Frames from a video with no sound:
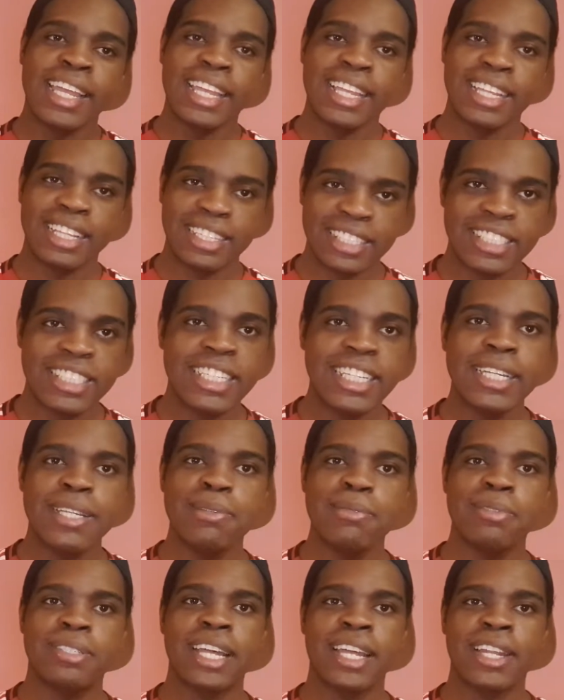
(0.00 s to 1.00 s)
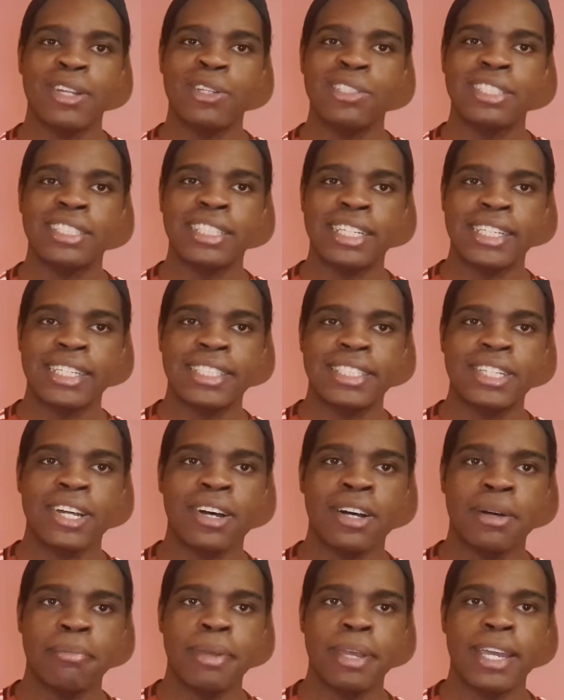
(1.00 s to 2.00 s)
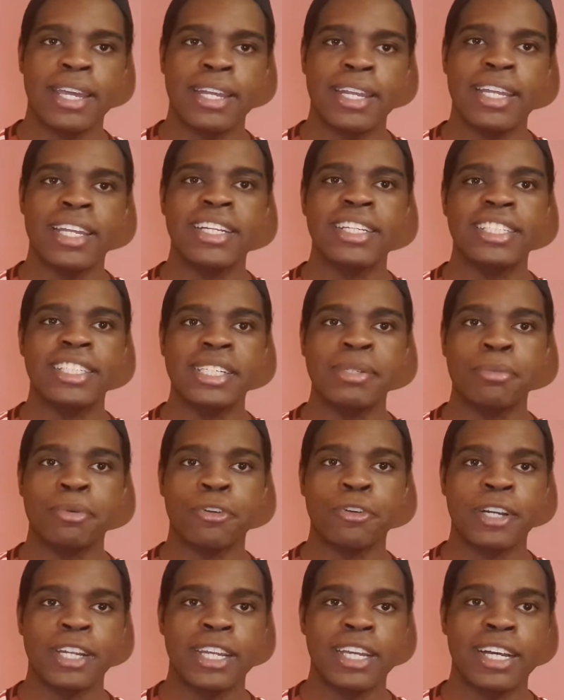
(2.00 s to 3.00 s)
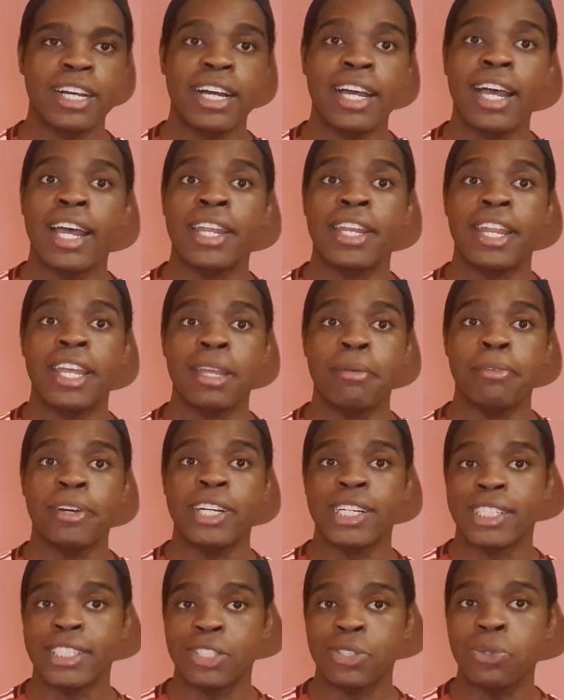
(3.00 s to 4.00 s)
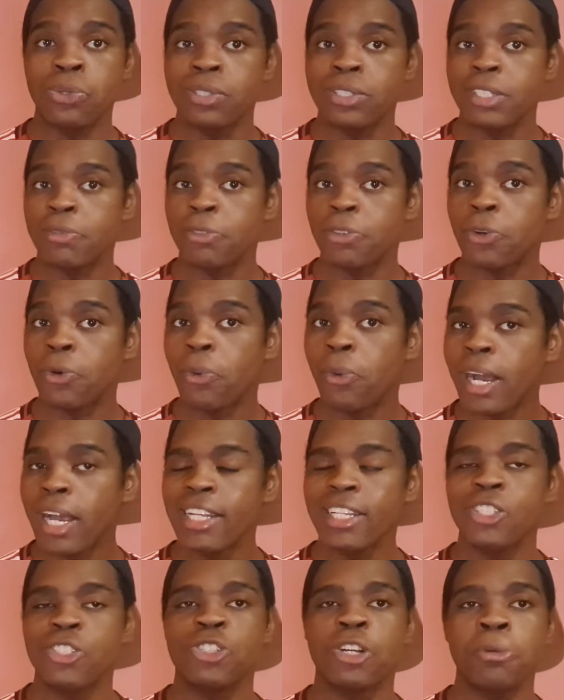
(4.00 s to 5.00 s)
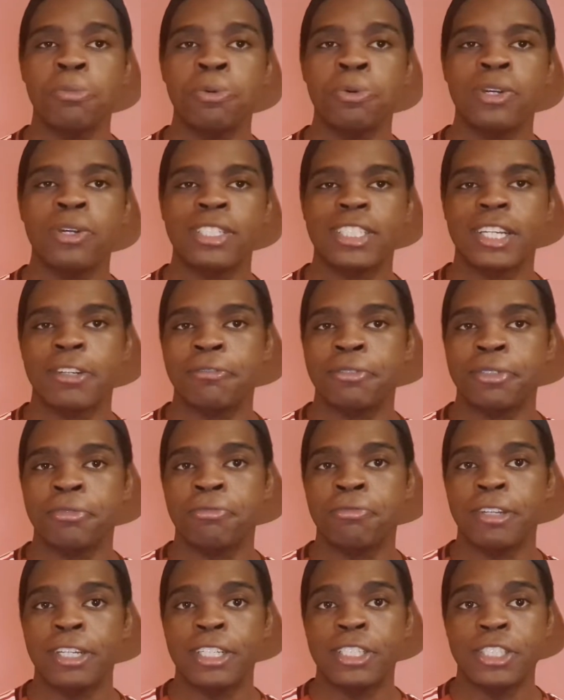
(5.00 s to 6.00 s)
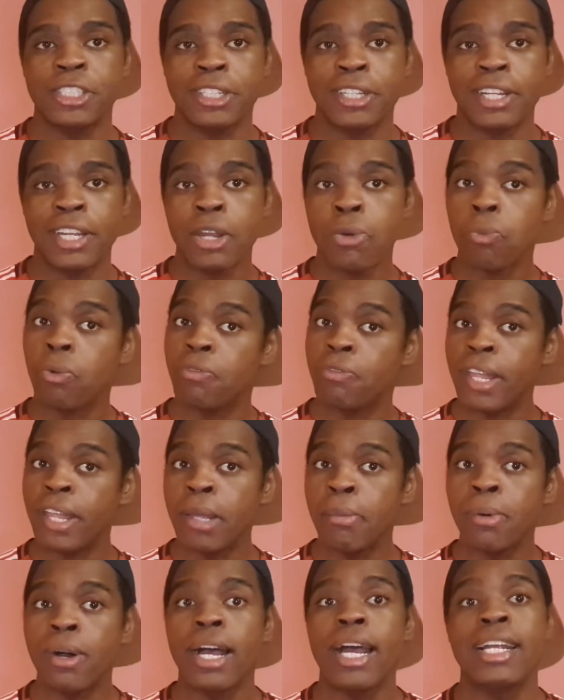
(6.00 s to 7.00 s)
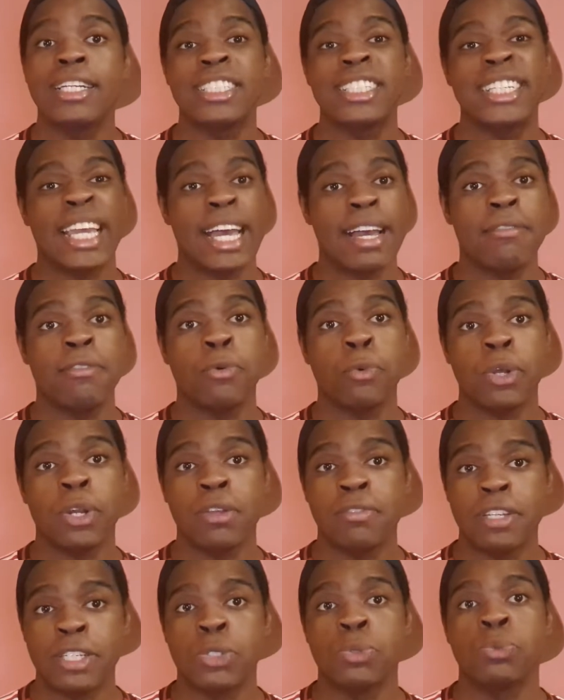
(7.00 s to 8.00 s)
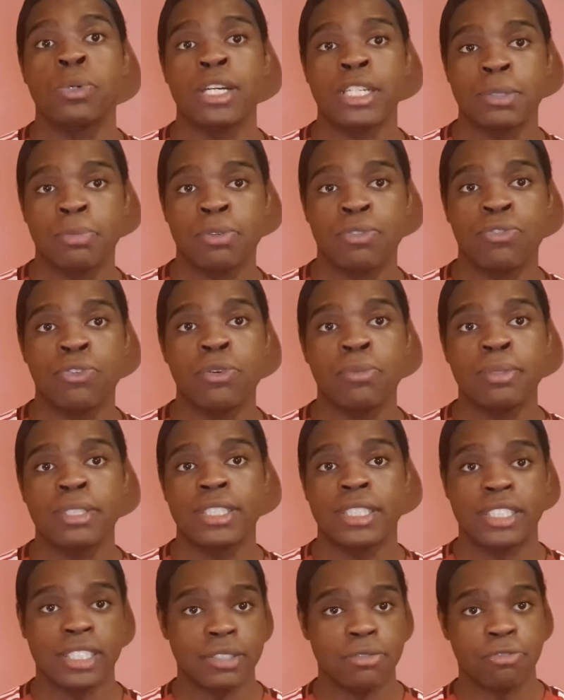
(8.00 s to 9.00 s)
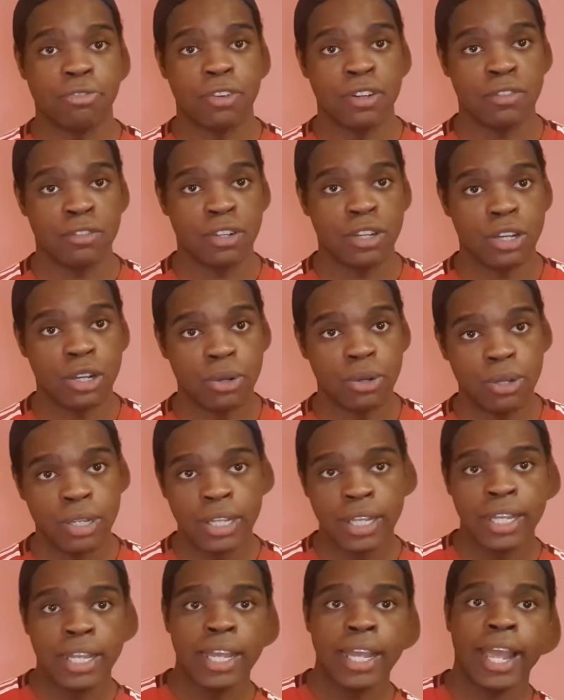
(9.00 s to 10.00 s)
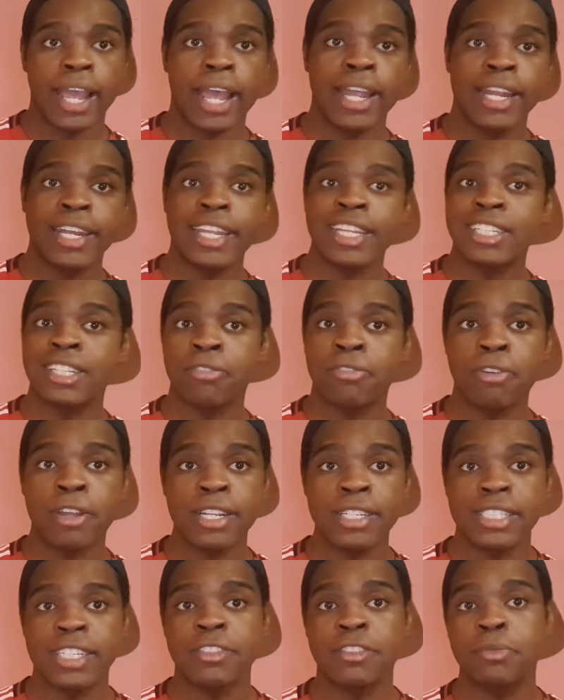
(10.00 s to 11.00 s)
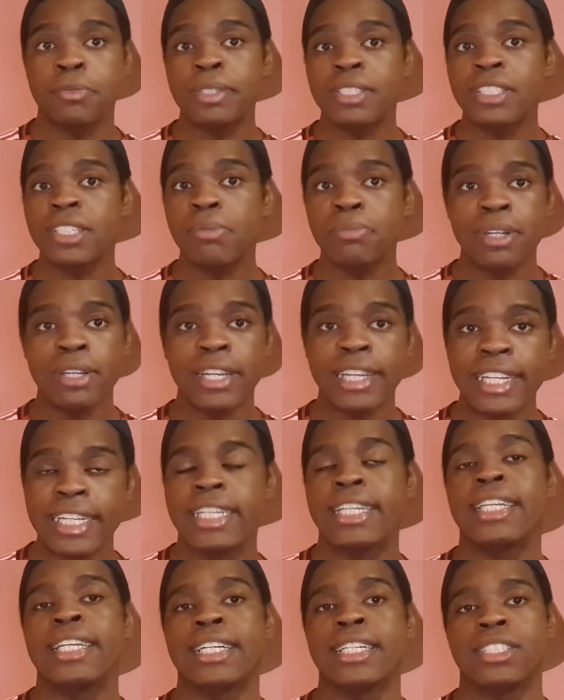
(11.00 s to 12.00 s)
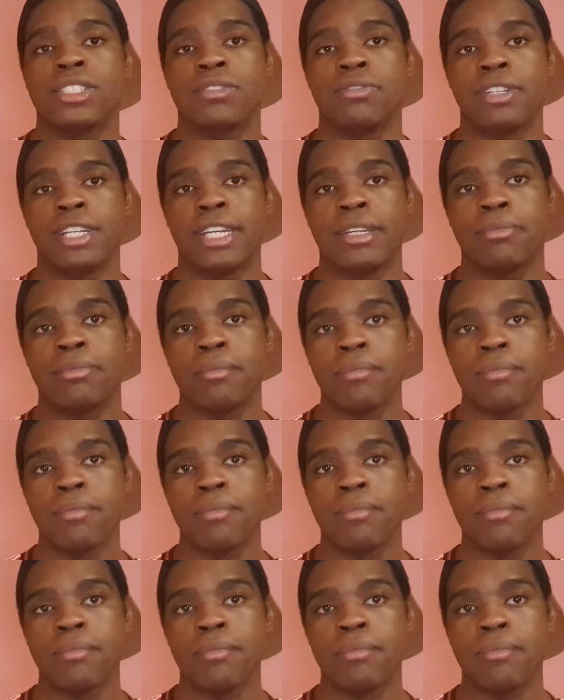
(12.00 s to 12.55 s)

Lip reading: It seems that losing their star men in Di Maria and Neymar has caused them quite the trouble in terms of finishing, with Neymar actually having one of his worst performances in front of goal, and their defence has been somewhat leaky as of late.